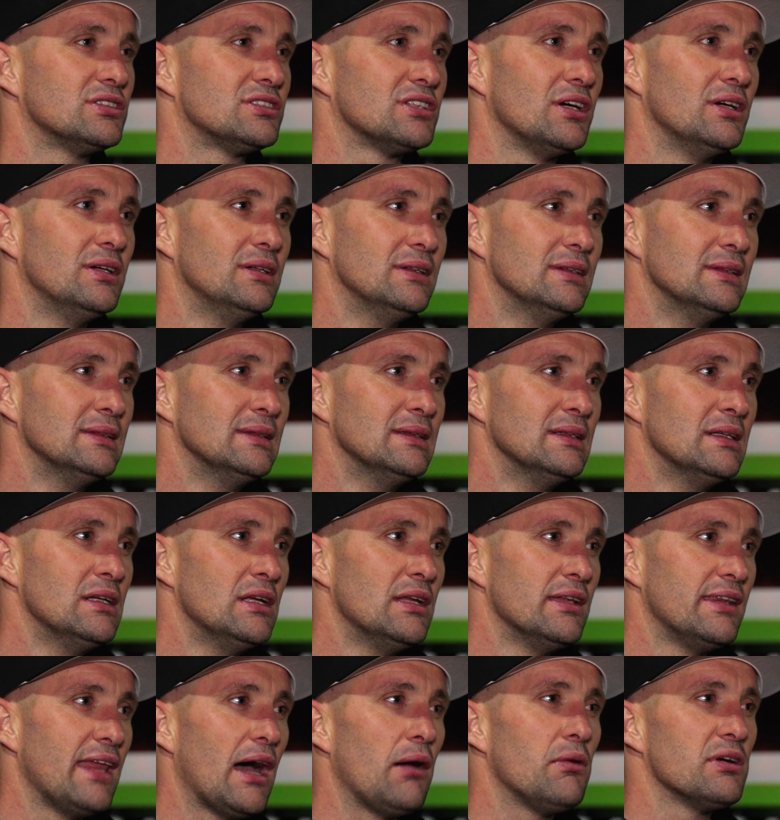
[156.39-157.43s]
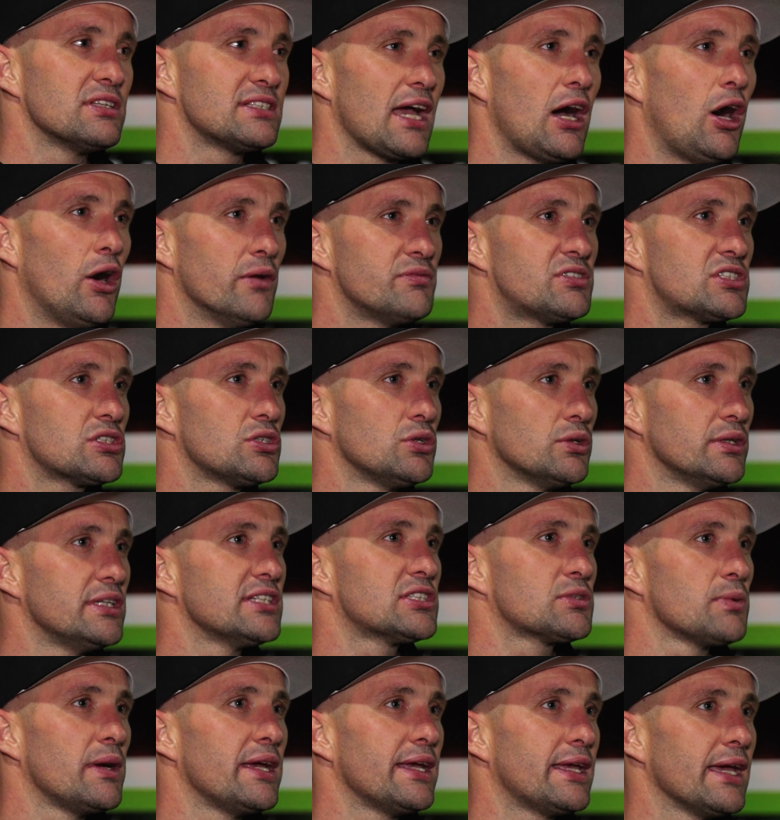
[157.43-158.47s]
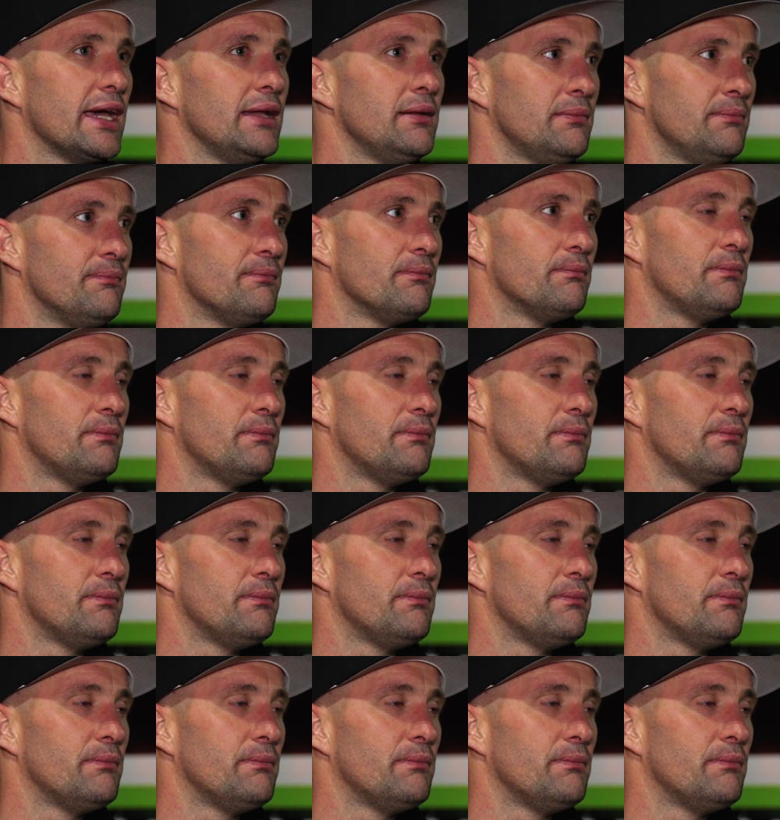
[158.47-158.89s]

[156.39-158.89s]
So that was our obstacle this weekend.